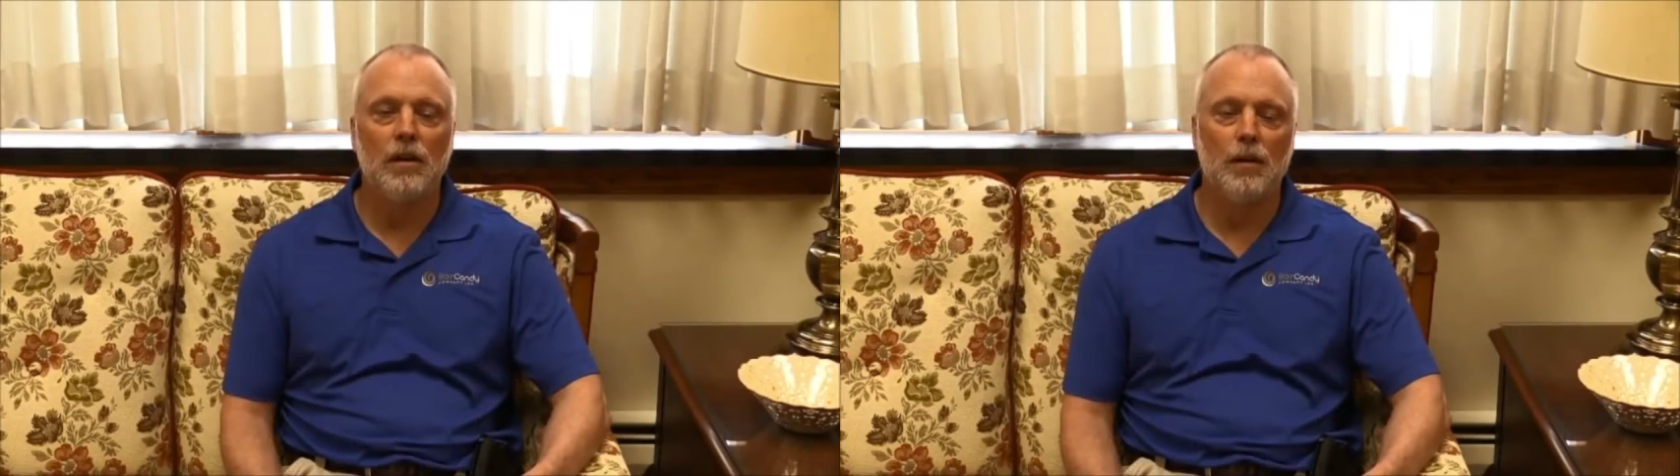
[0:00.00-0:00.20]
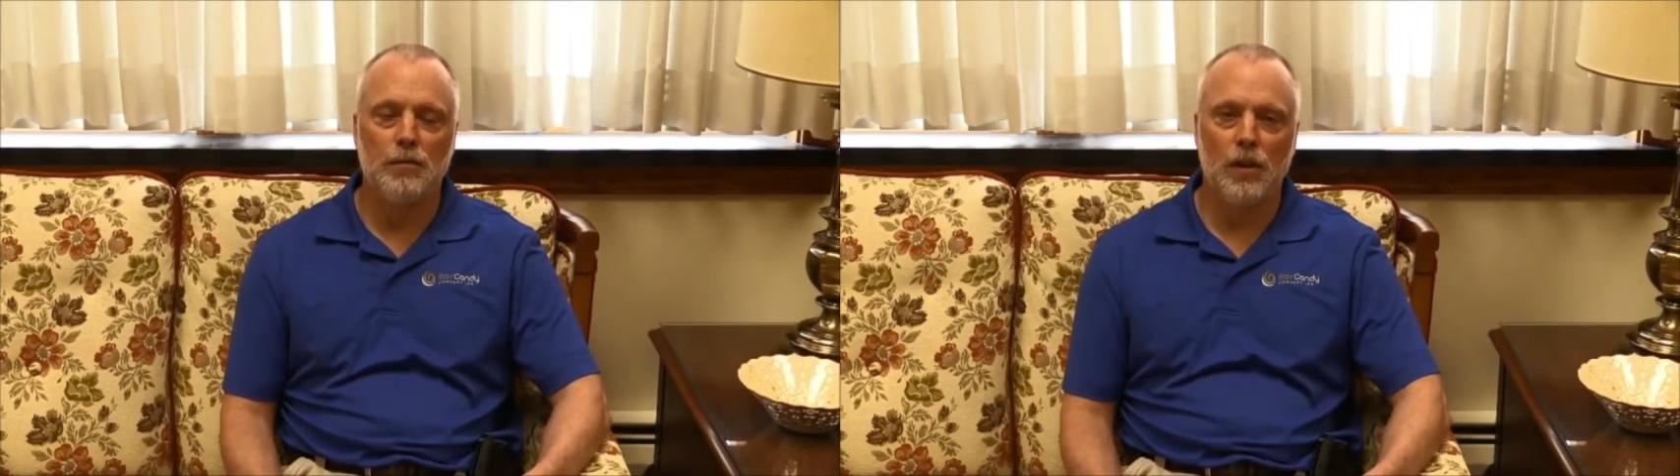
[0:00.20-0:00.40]

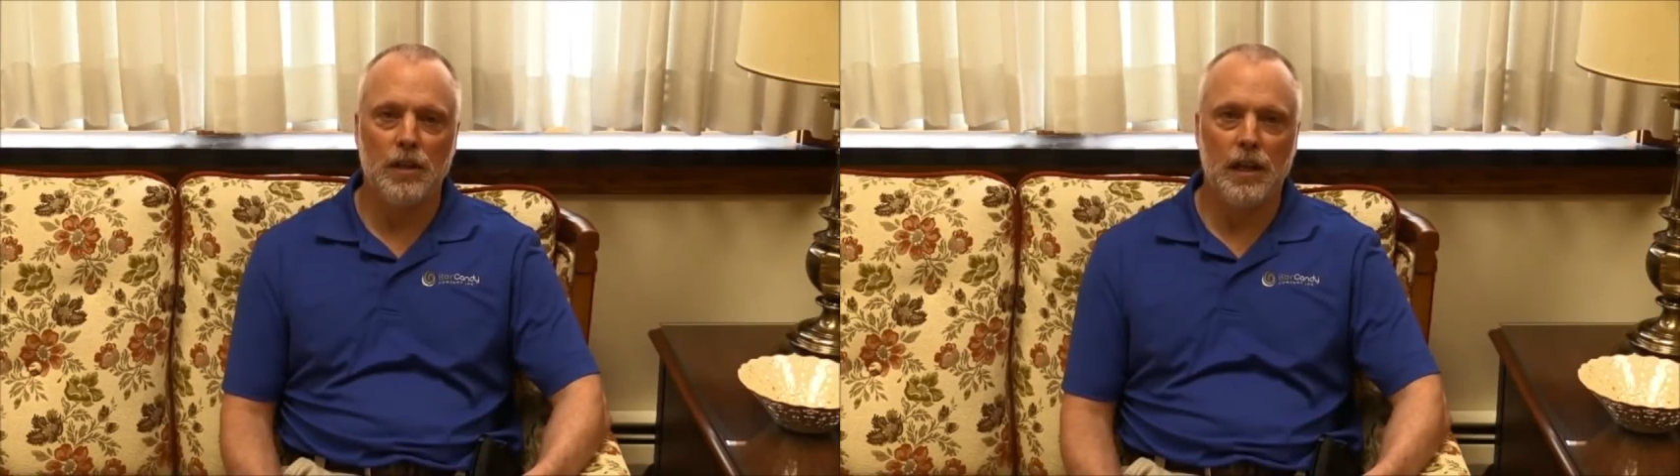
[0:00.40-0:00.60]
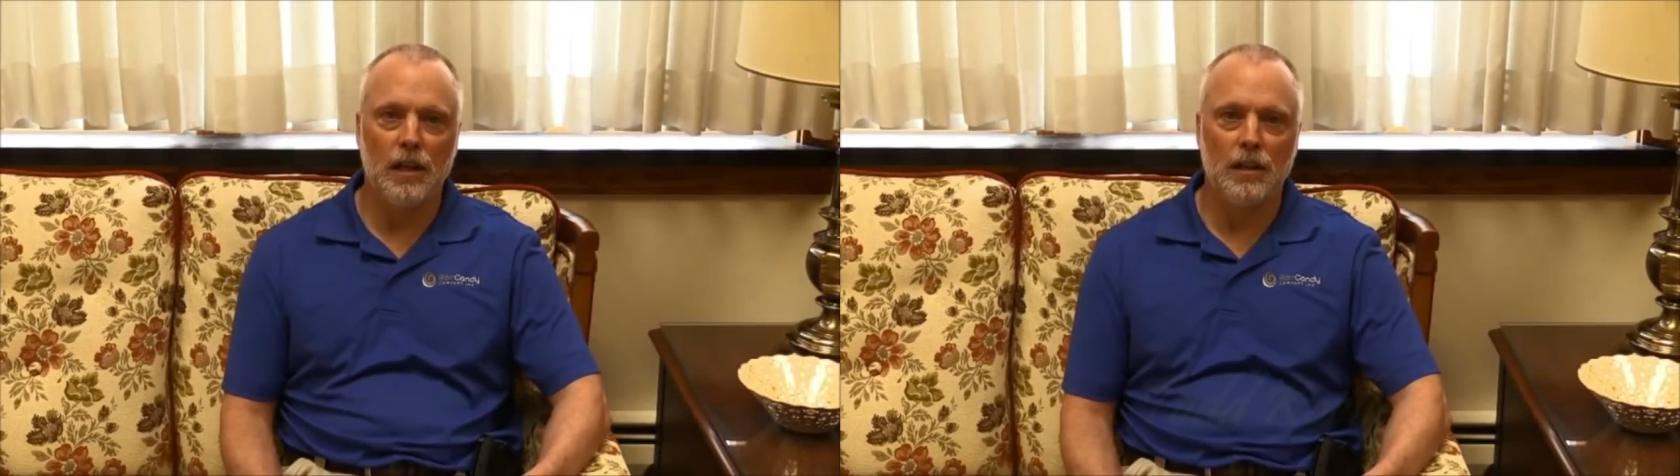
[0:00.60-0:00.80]
I'm Todd
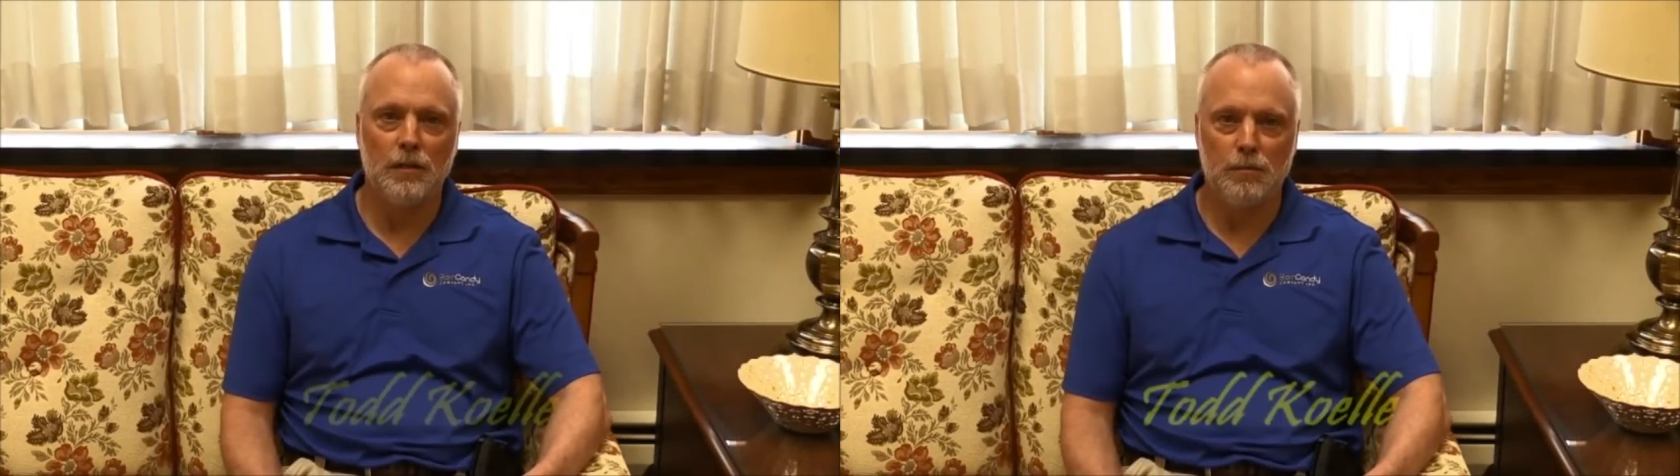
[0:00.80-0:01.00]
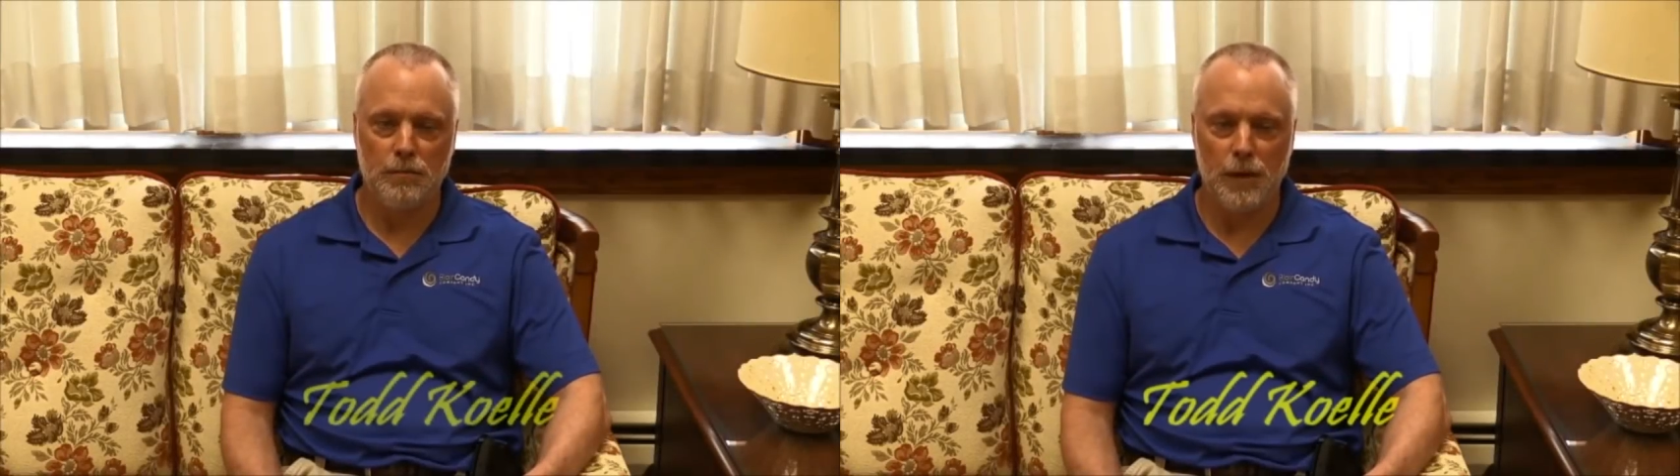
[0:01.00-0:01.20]
Kelly,
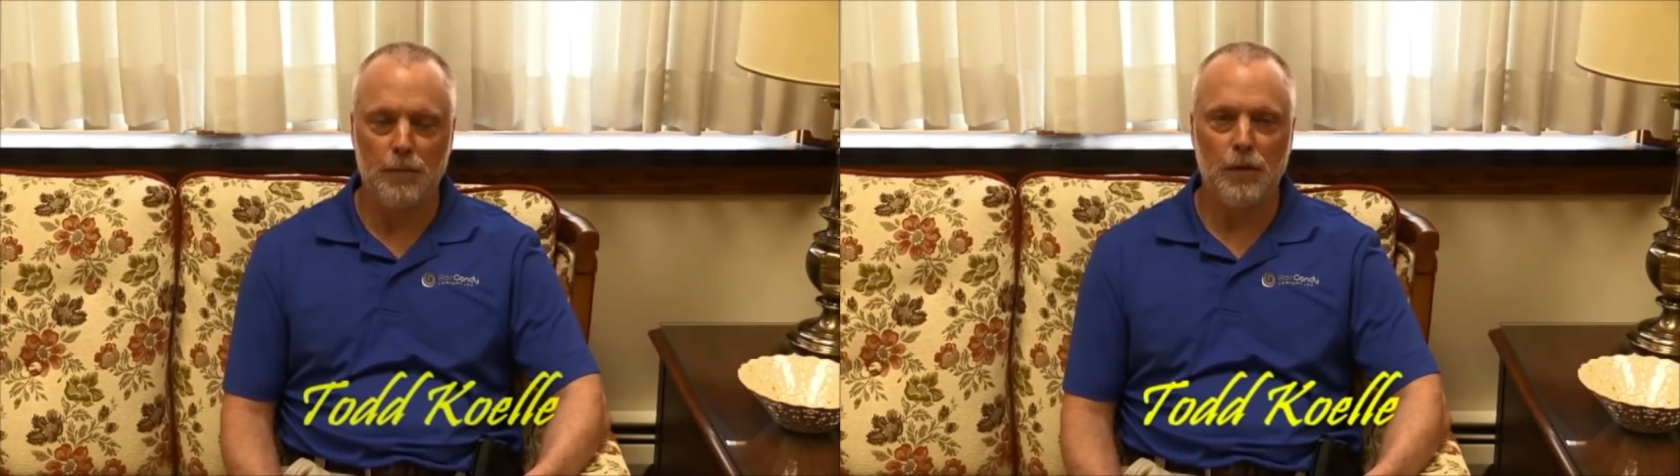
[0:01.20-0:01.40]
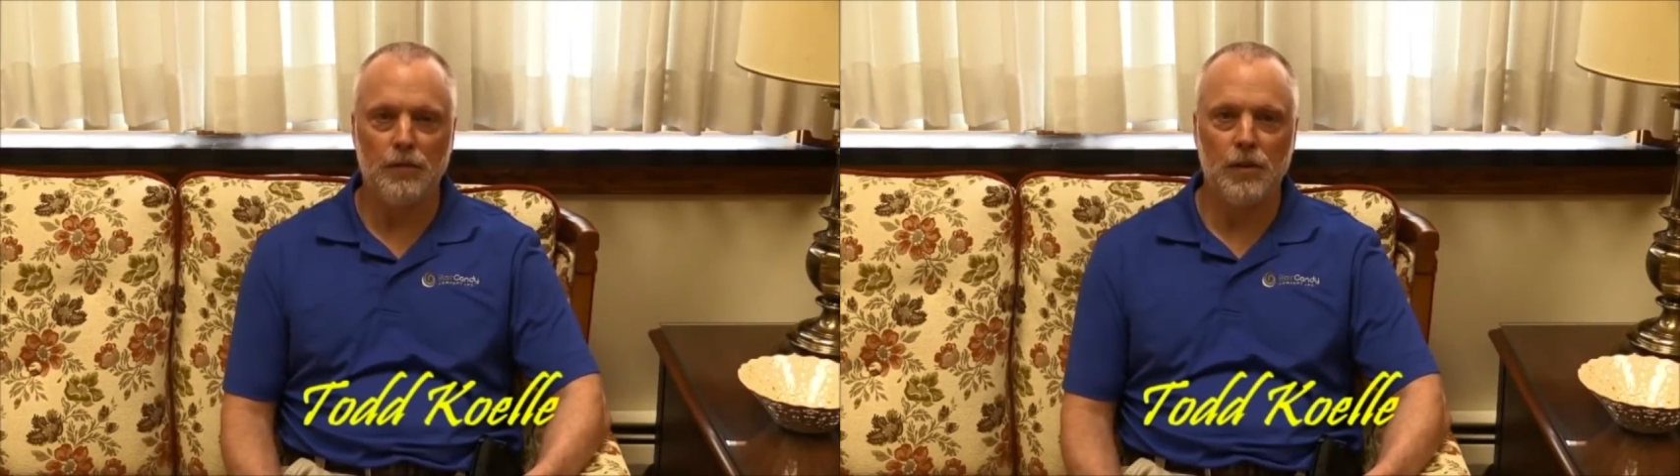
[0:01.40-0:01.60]

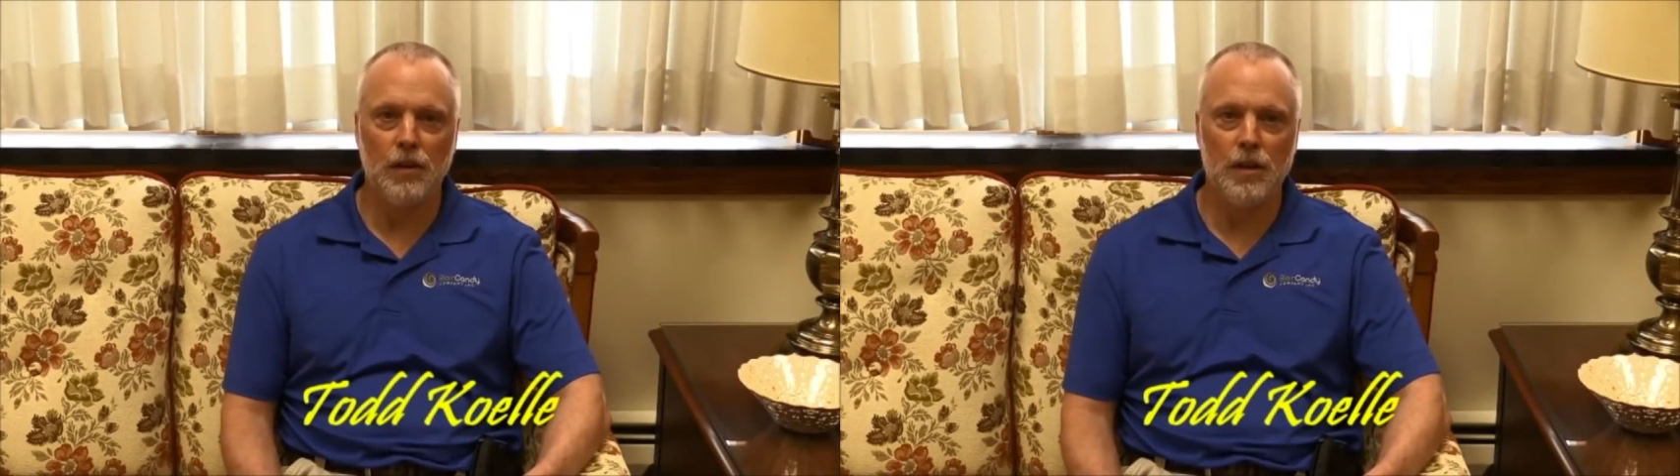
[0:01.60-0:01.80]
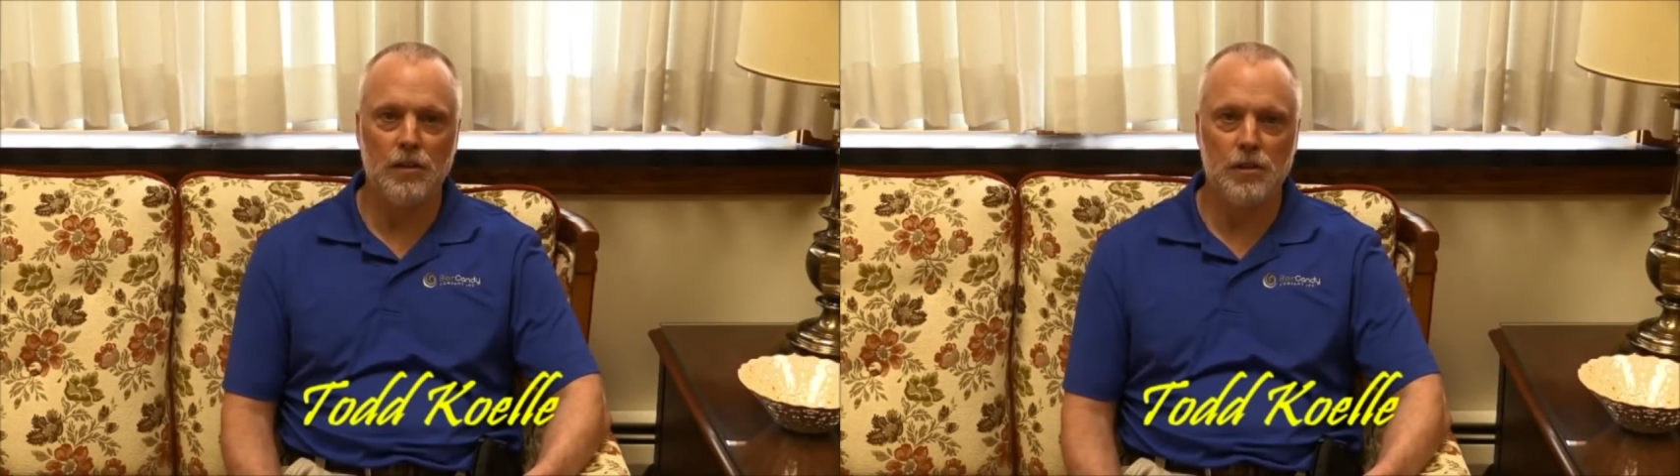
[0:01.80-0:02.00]
member of your
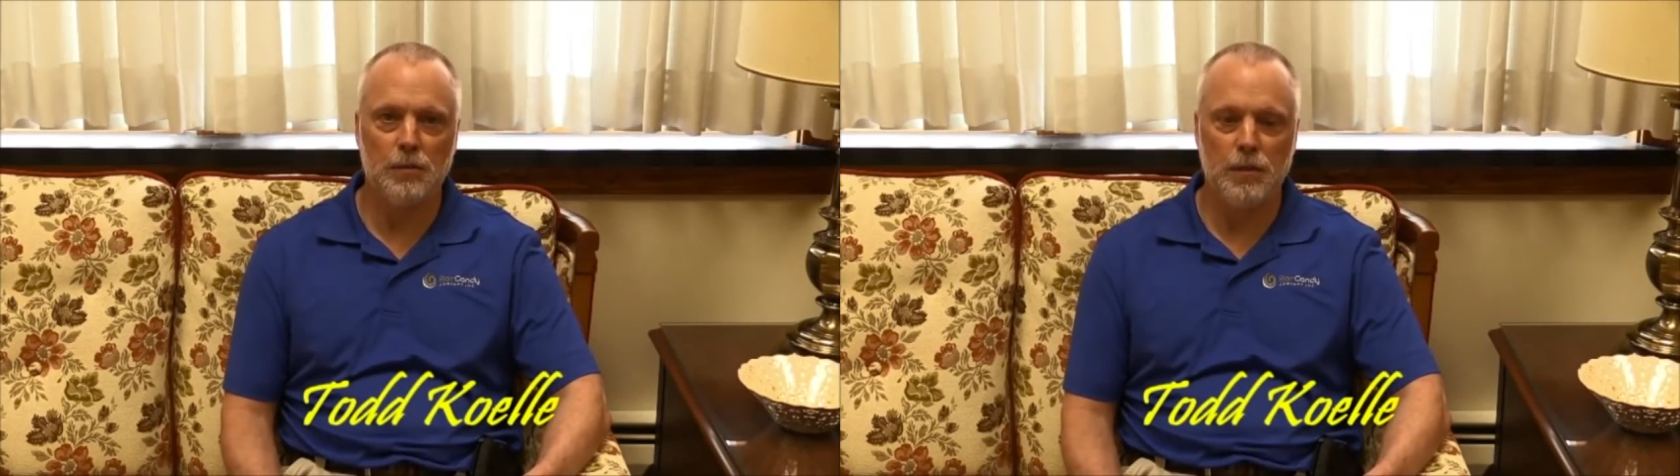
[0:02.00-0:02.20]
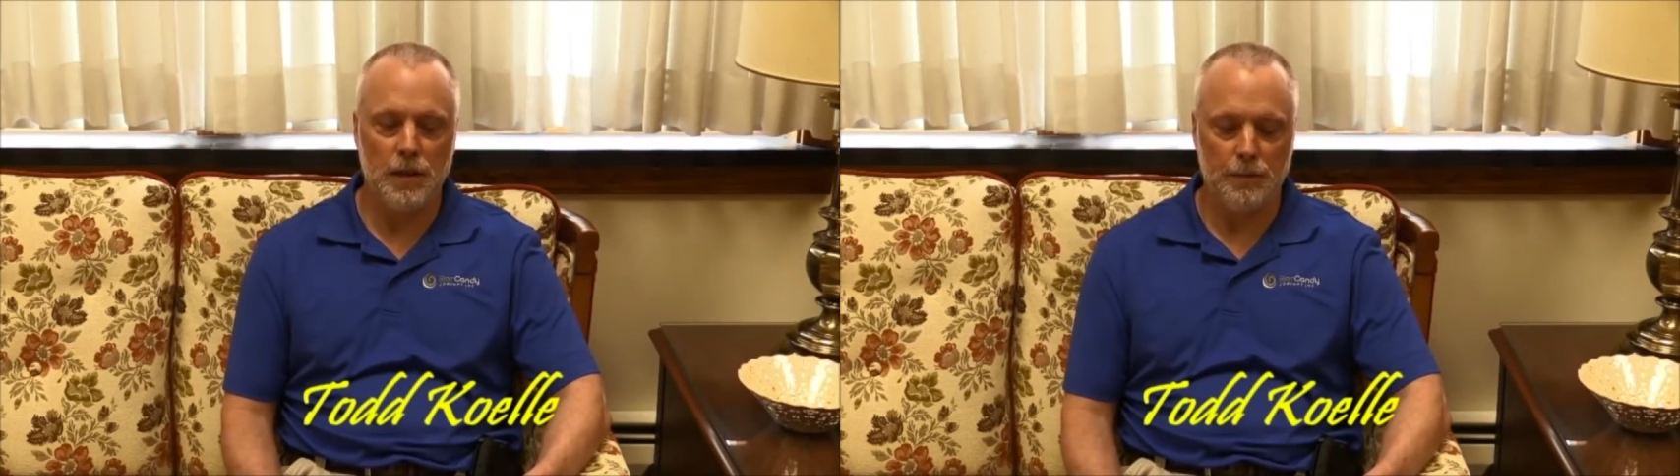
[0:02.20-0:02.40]

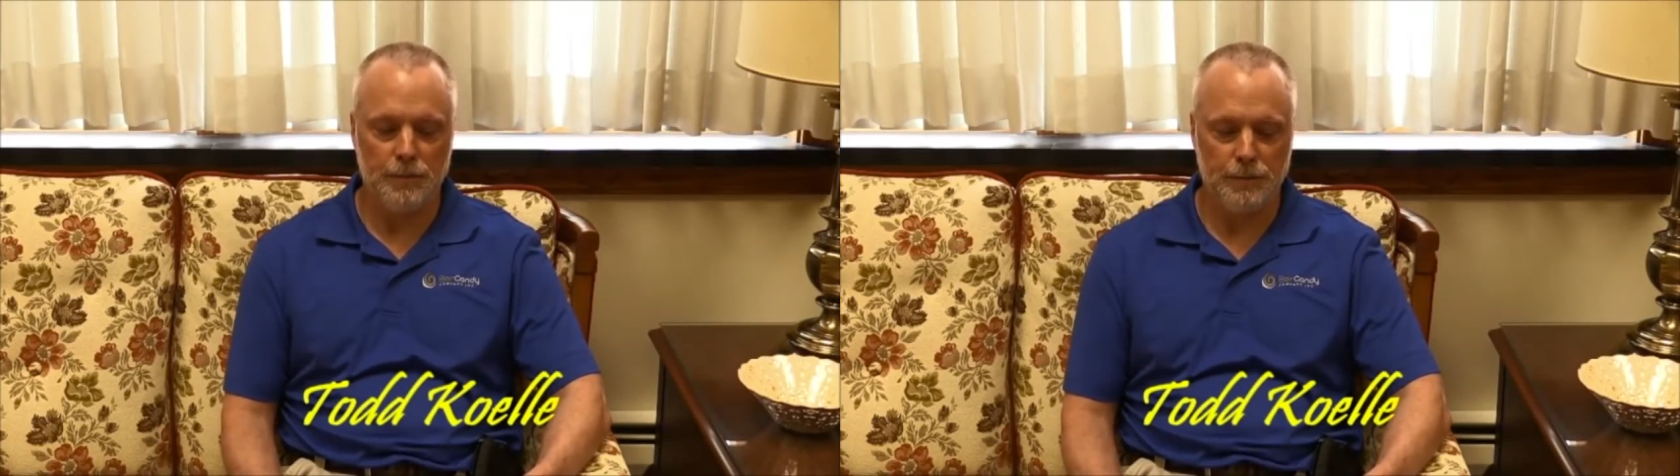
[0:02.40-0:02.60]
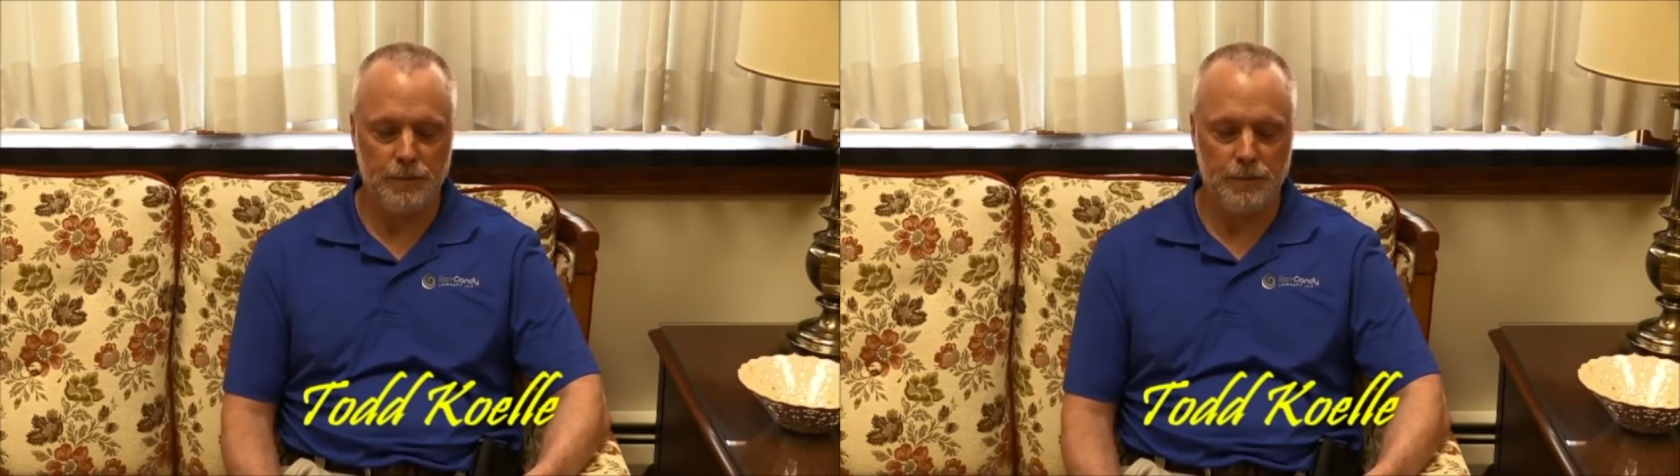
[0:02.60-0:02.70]
leadership team.